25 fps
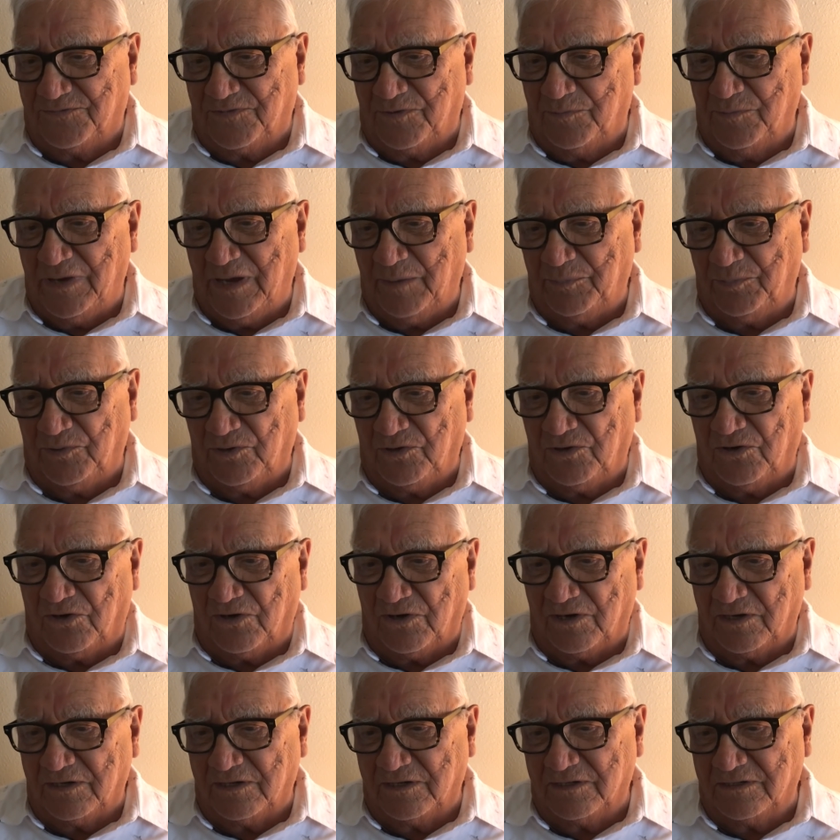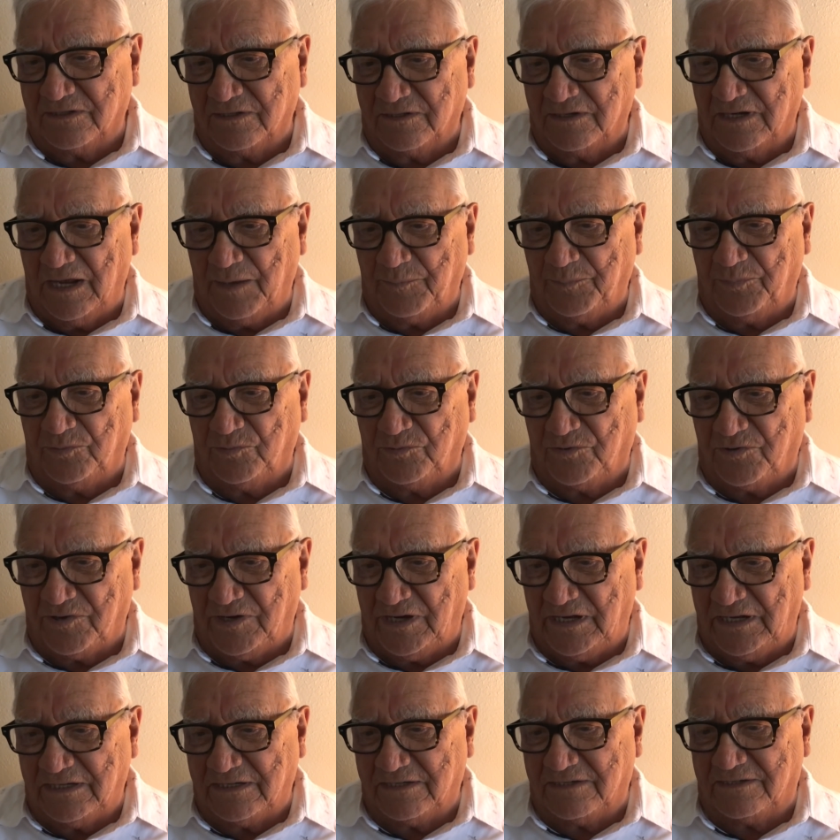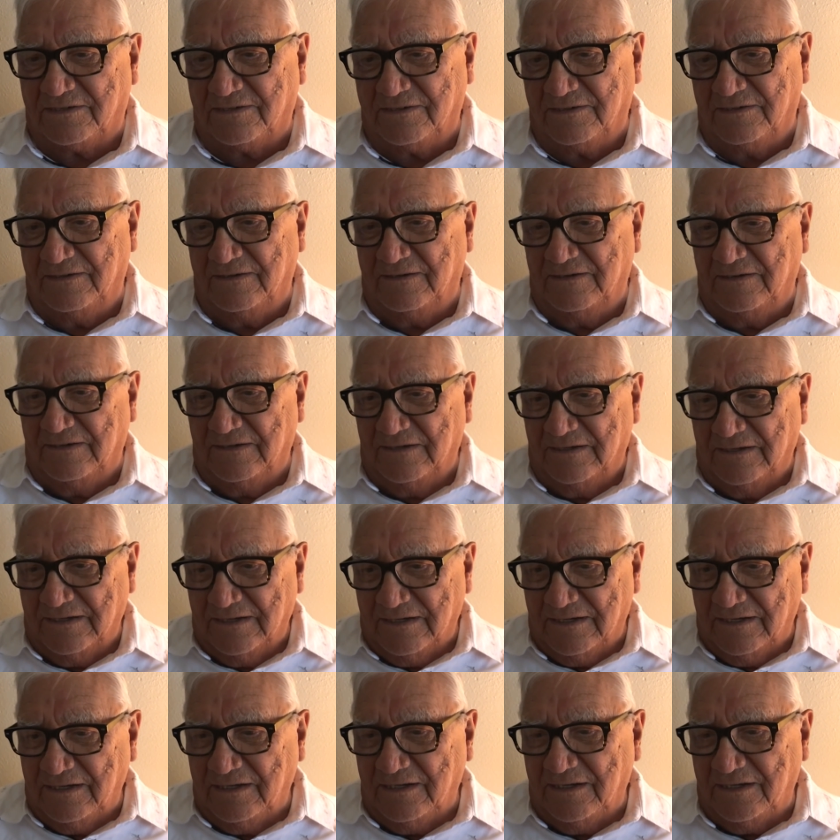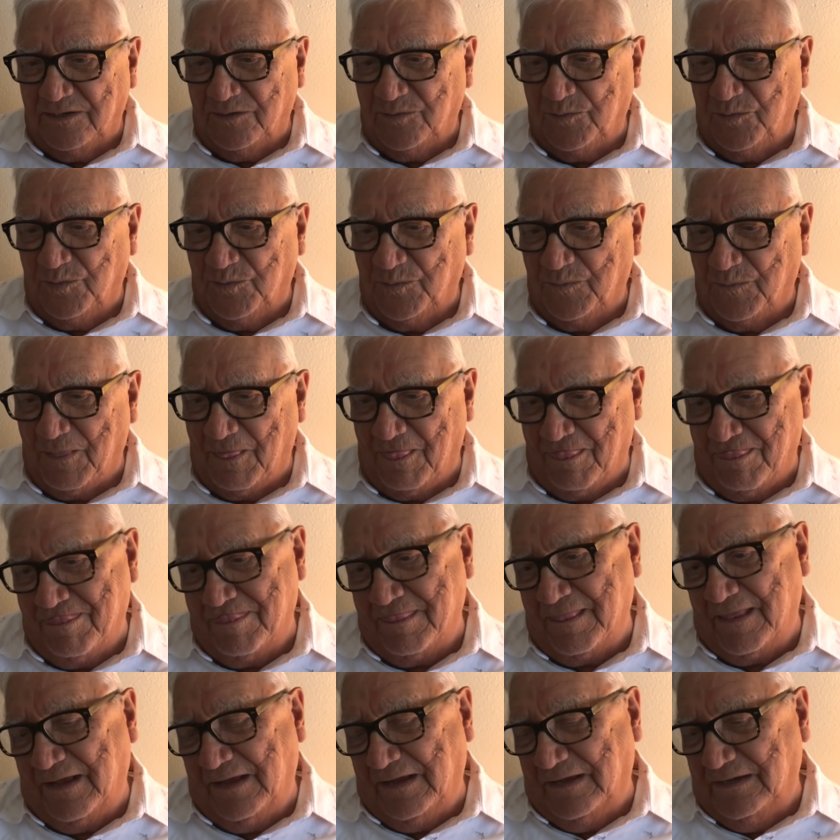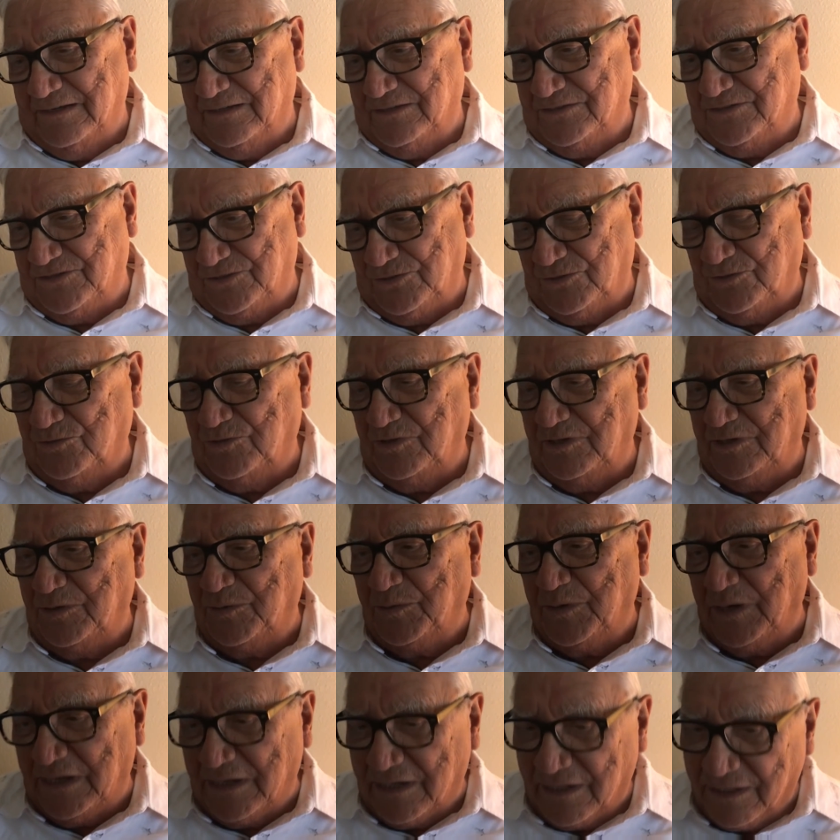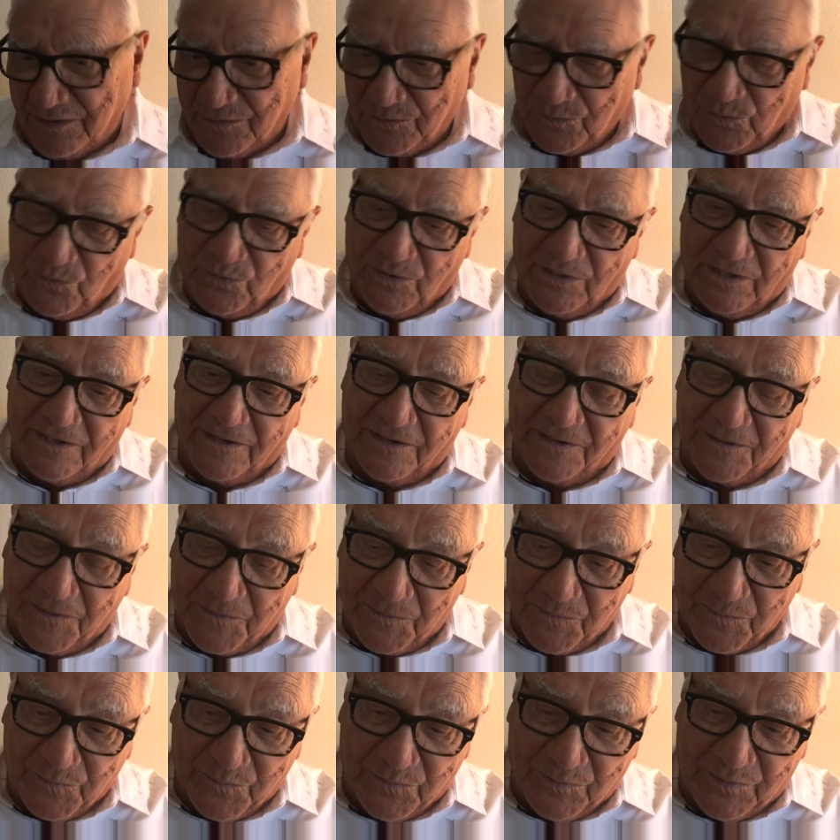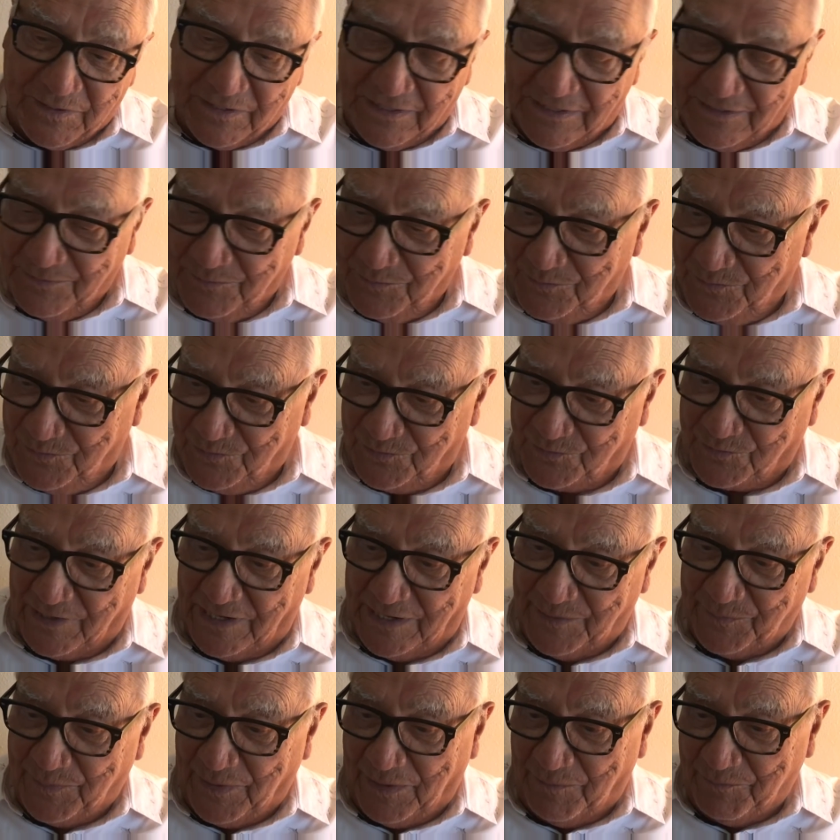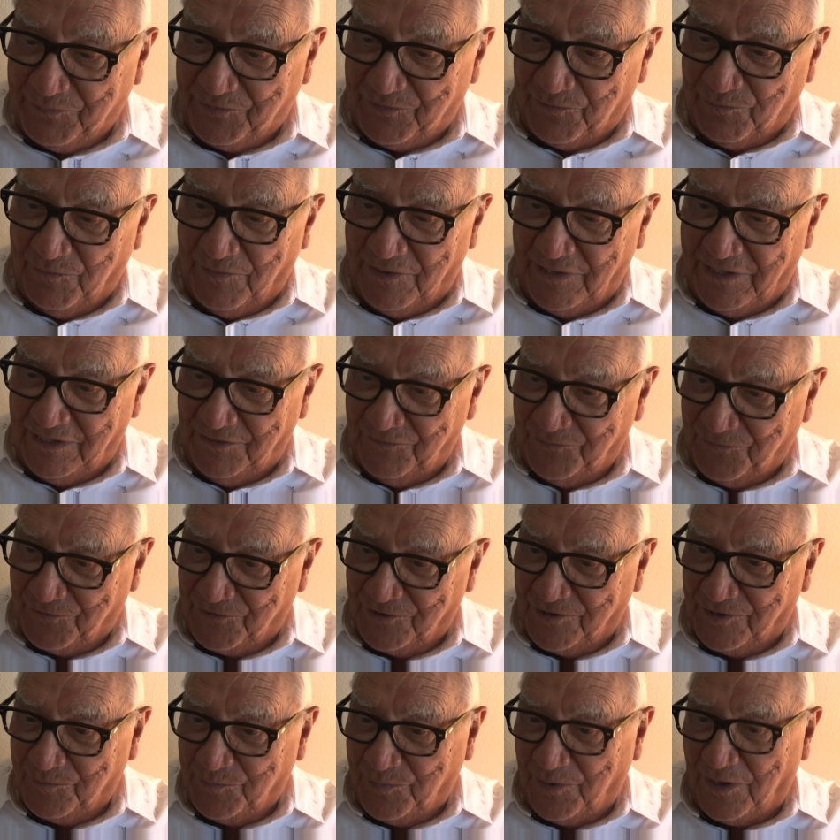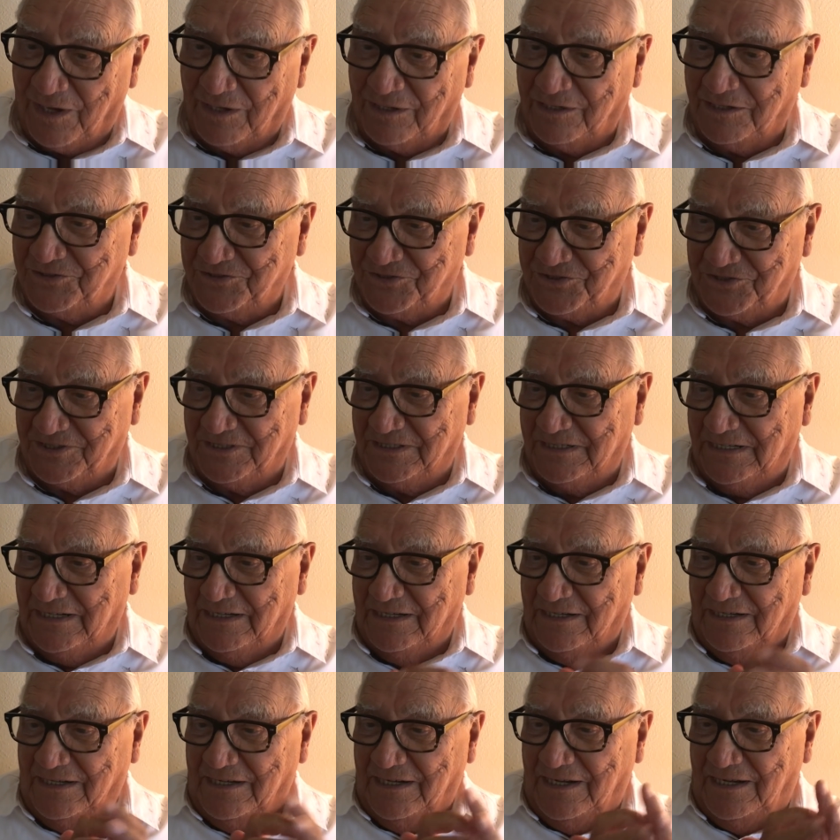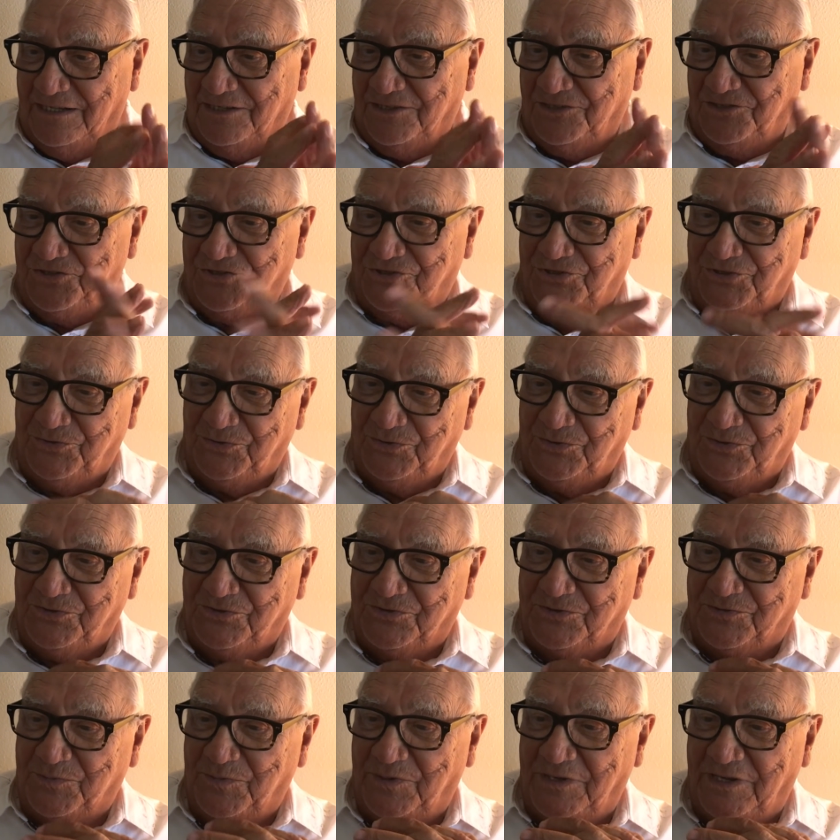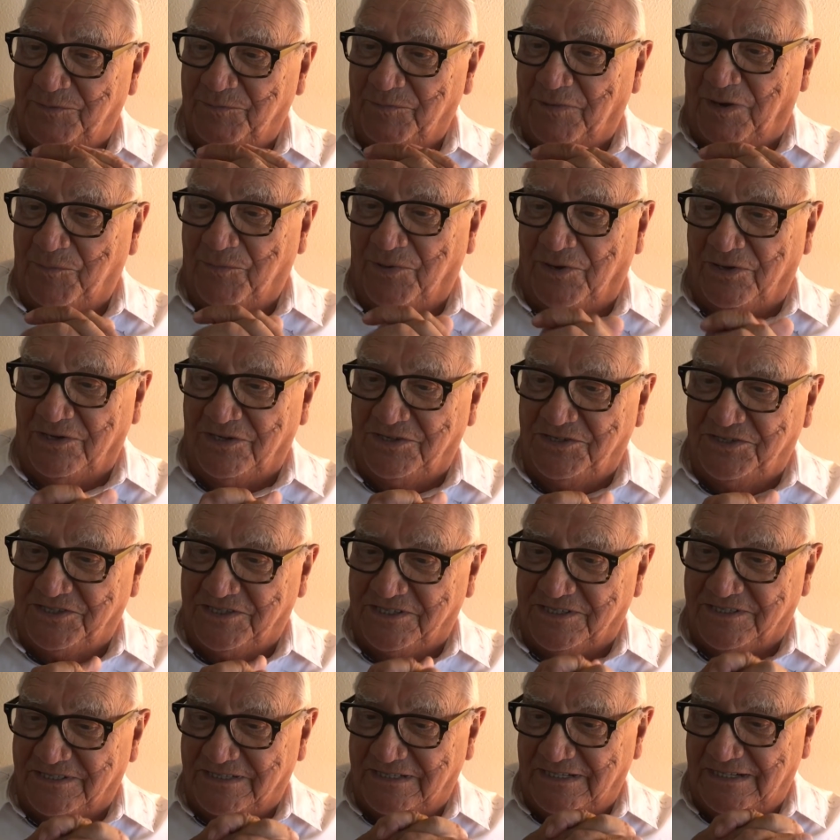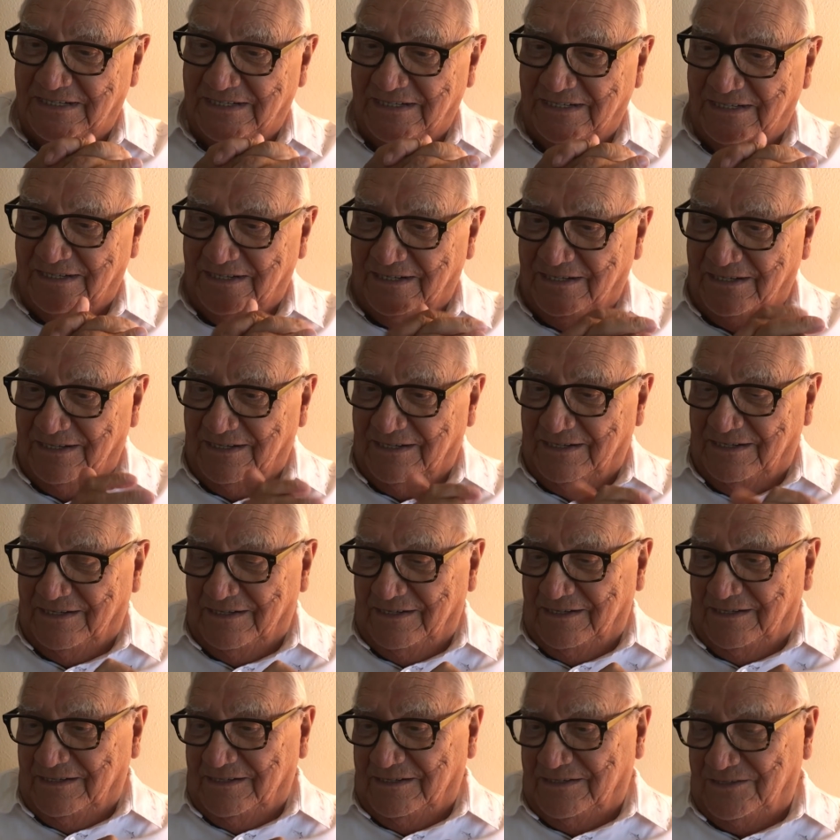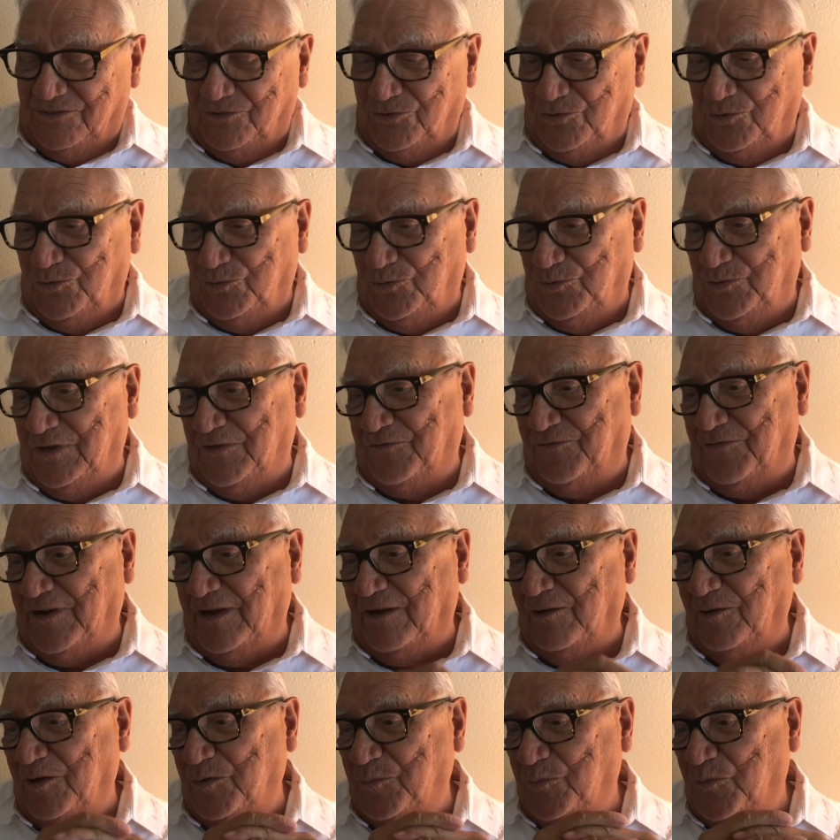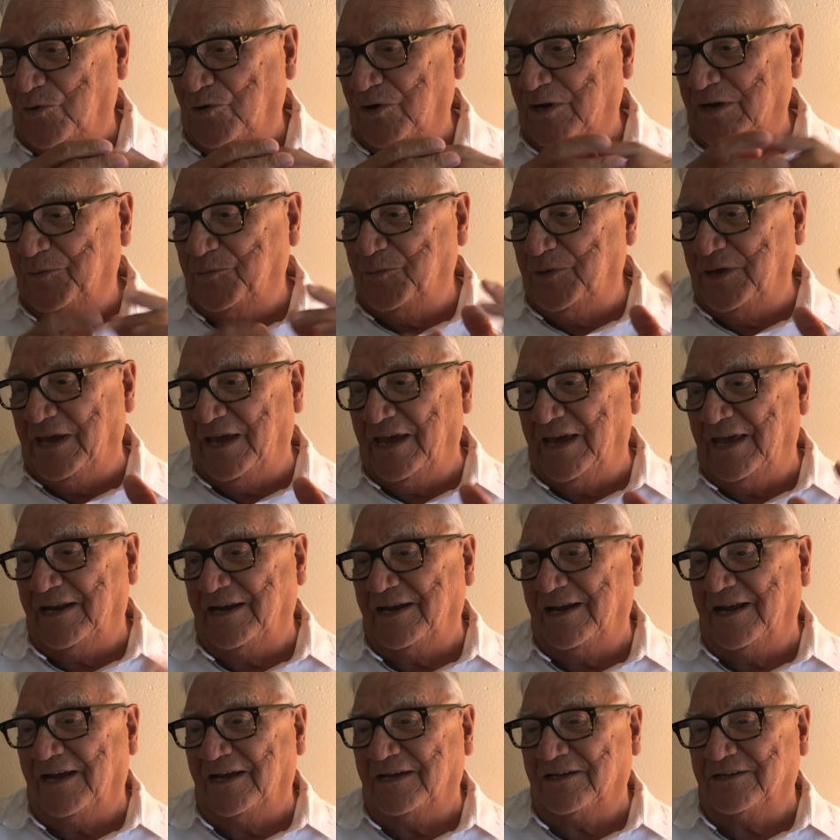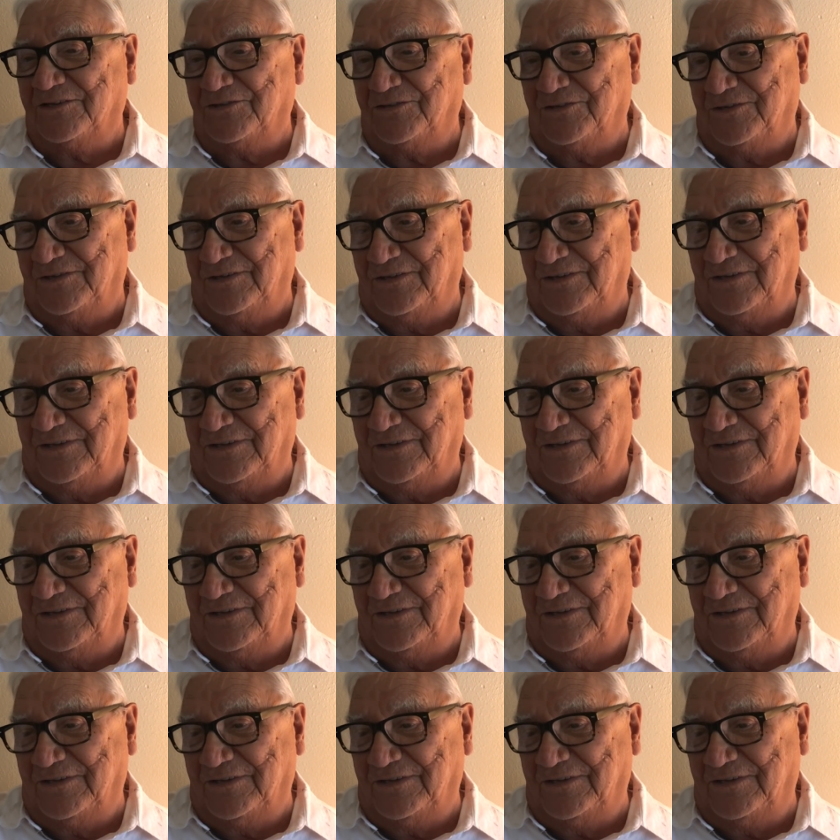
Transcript: from apple crates. And so we go there and we scrape up some money for the polish and the shoes, me and my brother Jesse. So the following morning we headed out